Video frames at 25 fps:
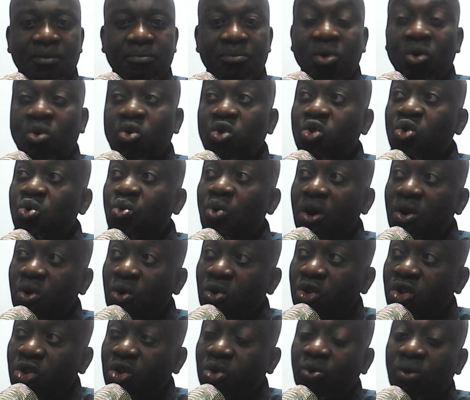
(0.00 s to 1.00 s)
Because you are
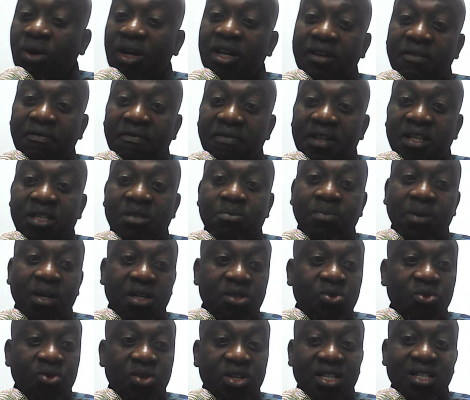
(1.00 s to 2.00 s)
not sure if this
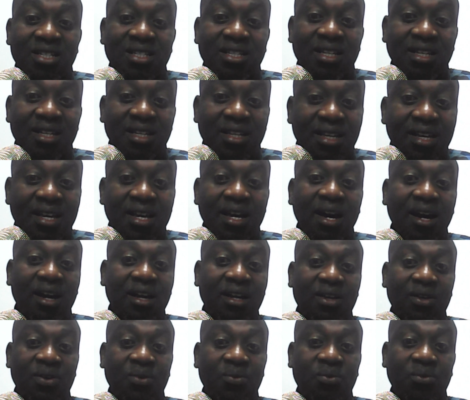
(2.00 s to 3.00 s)
person is
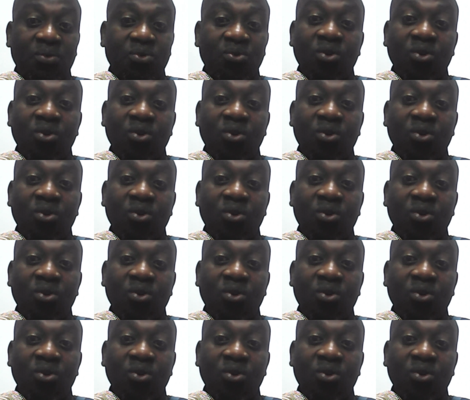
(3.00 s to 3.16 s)
hearing you.